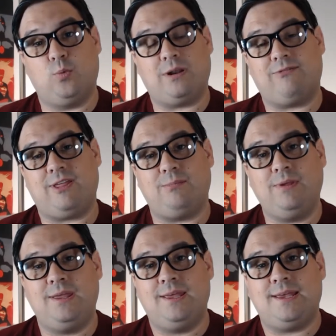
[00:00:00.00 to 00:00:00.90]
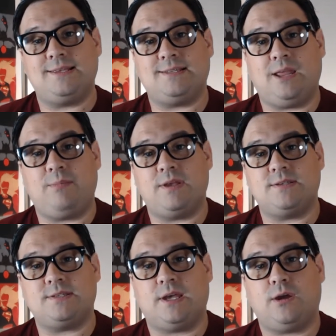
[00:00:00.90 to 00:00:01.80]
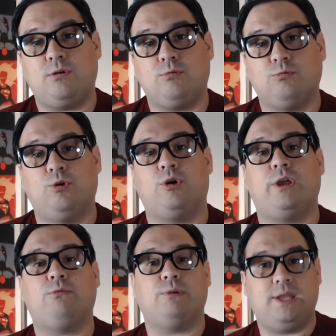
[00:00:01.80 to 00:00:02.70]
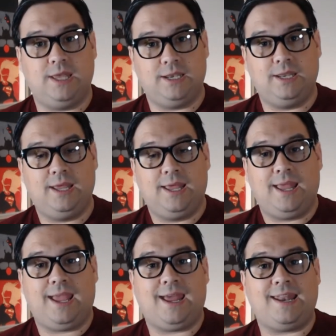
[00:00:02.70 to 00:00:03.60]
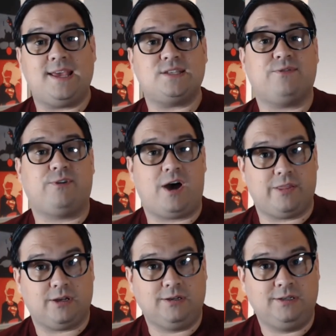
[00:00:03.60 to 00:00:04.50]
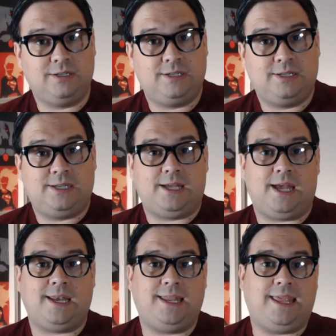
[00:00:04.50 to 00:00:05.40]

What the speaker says: One of them, his name is Rory Regan, and his father, and